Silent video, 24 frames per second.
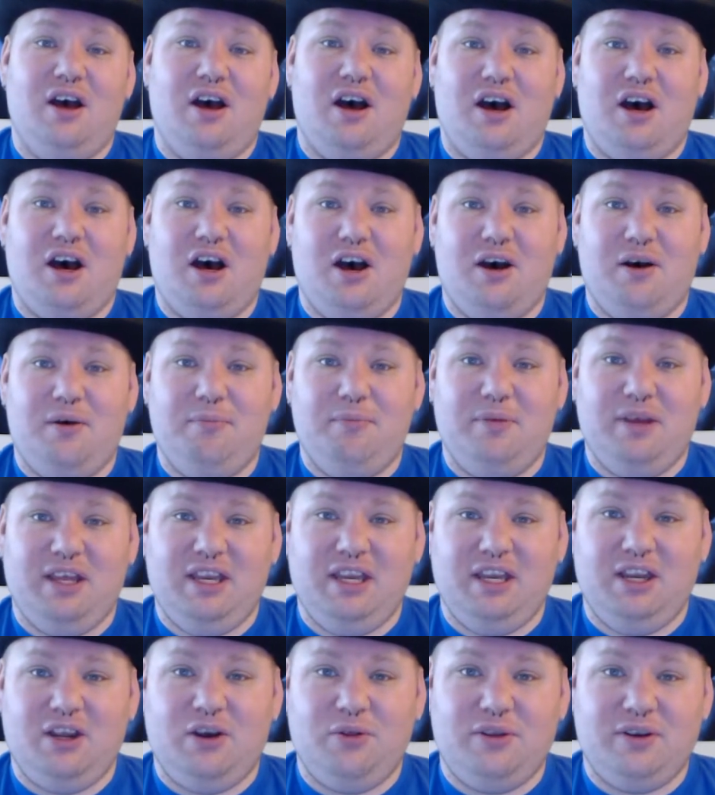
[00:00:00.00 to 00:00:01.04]

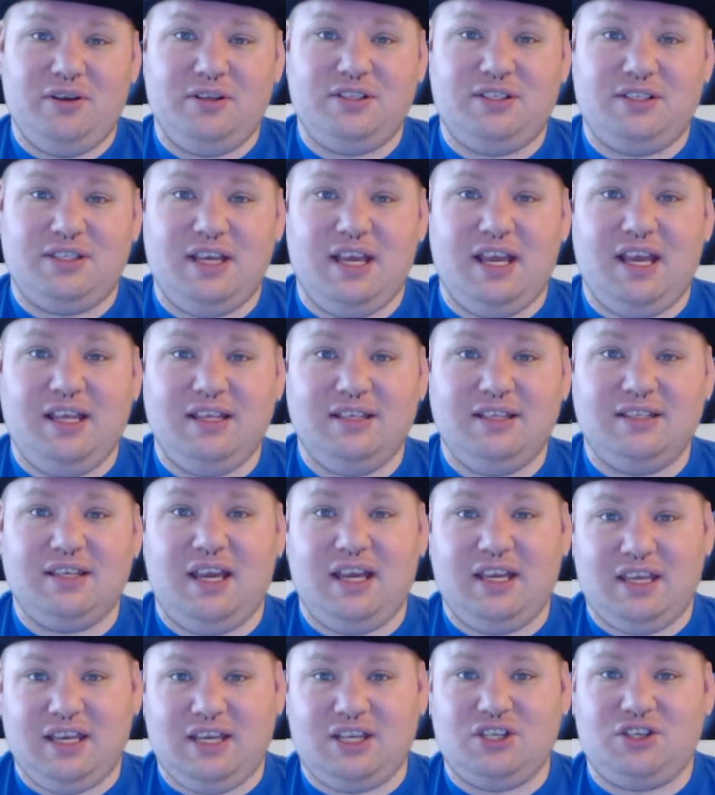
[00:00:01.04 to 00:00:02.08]
There's things
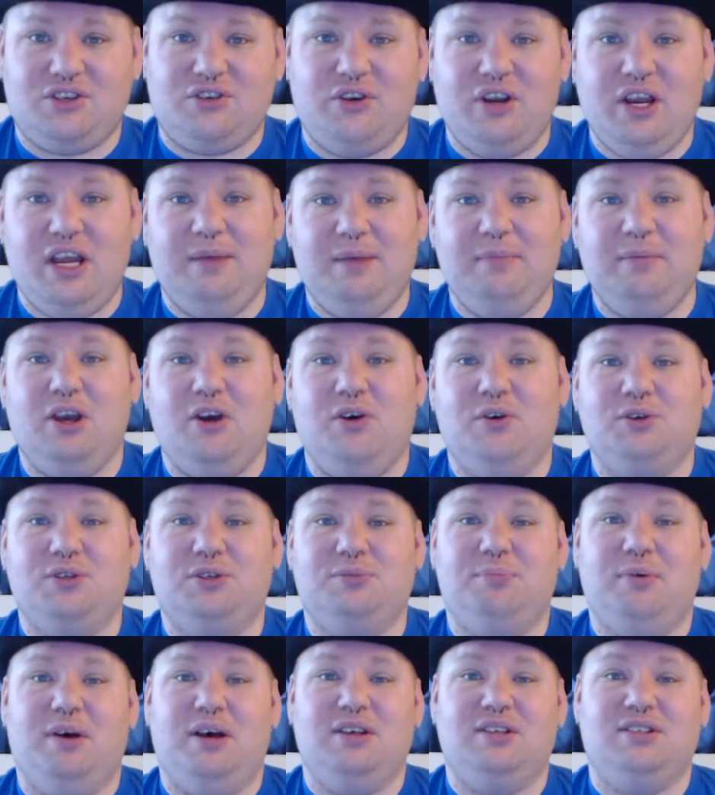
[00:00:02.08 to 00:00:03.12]
like Extreme
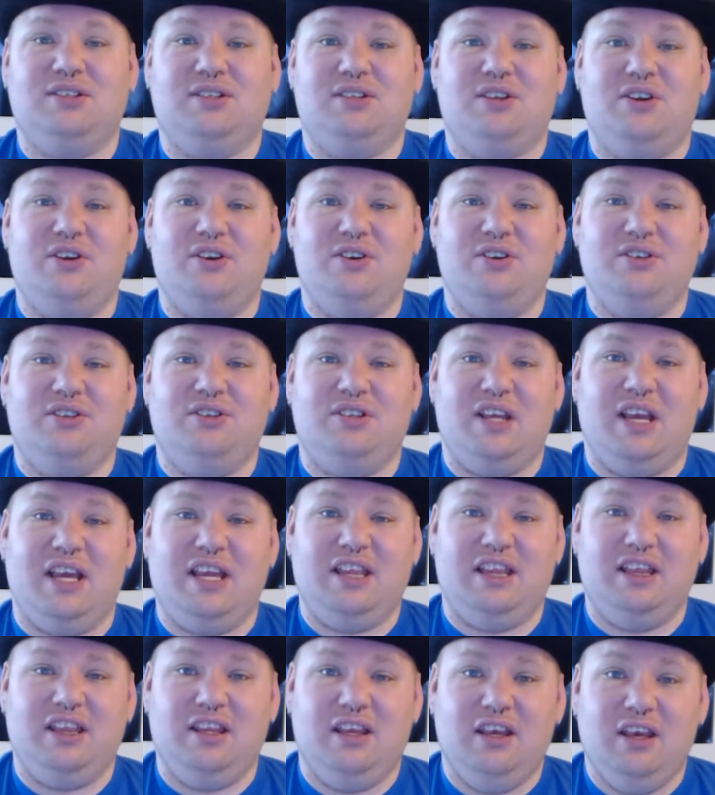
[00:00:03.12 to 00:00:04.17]
Ghostbusters
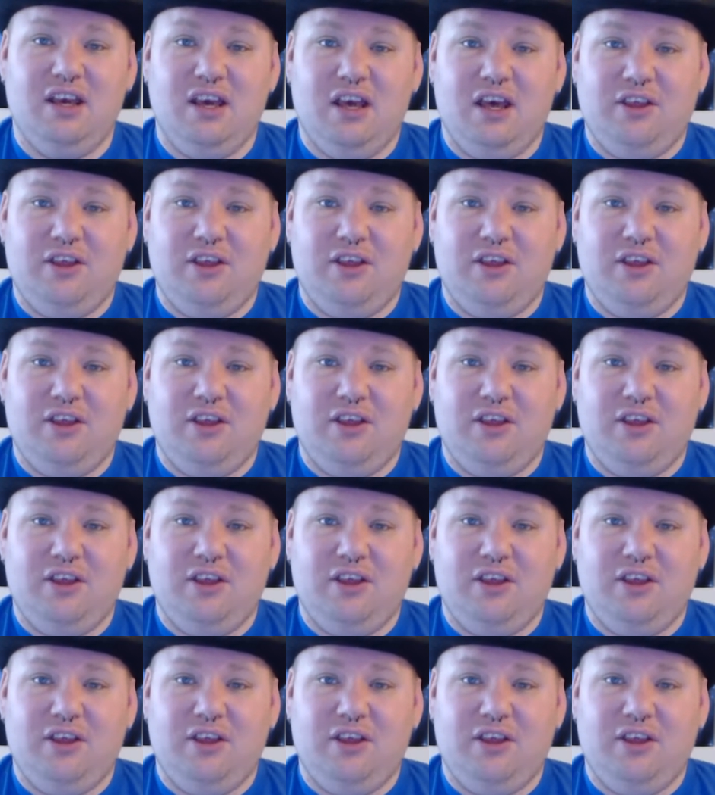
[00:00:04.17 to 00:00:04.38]
and